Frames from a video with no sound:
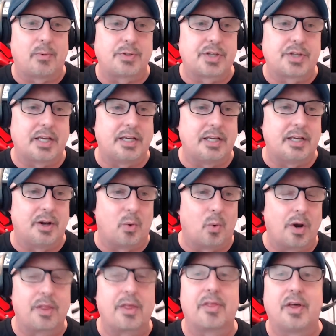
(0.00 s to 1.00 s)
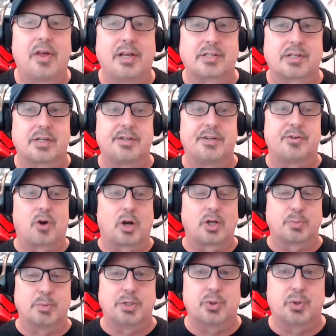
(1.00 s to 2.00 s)
would say, one of the things that
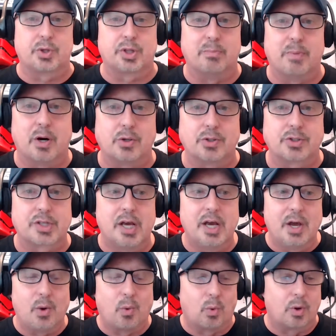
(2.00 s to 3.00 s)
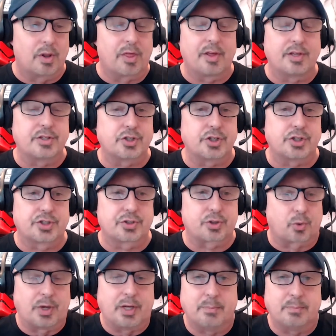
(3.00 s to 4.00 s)
draws me to it the most, one of the things that just
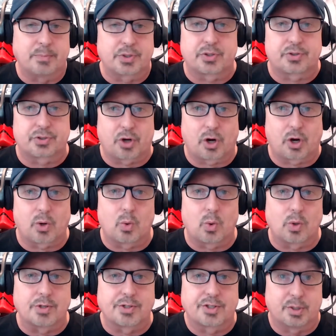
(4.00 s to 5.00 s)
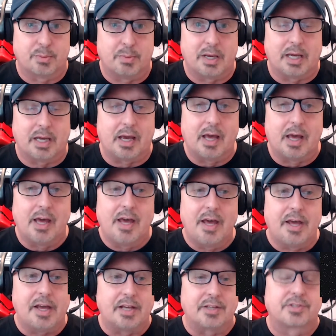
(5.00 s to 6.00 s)
screams Star Wars to me
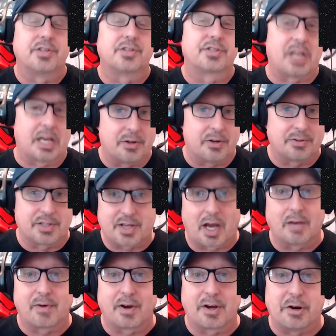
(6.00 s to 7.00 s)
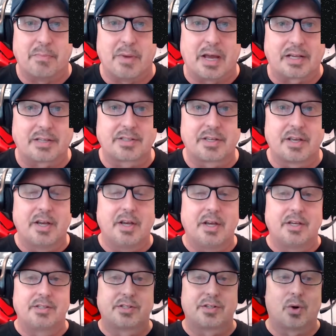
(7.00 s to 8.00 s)
is the sound the TIE fighter makes.
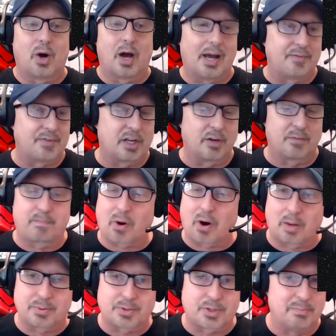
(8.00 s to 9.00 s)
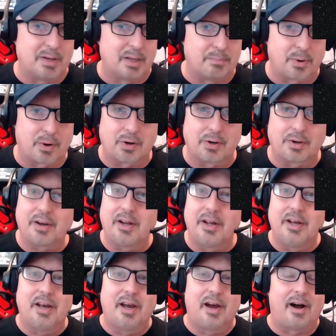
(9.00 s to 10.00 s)
So I have to give props to Ben
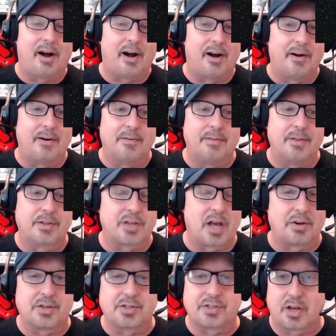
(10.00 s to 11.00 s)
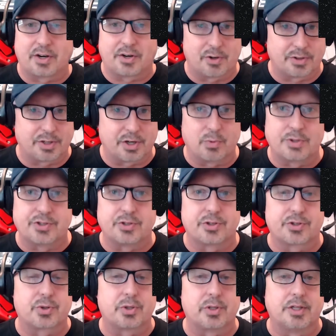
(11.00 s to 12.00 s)
Burtt, the sound designer on the
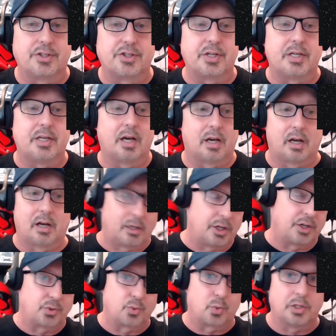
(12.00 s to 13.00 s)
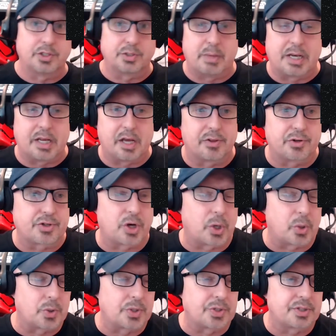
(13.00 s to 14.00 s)
original trilogy, as well as many other
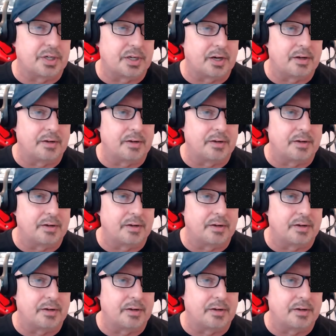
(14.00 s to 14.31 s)
Star Wars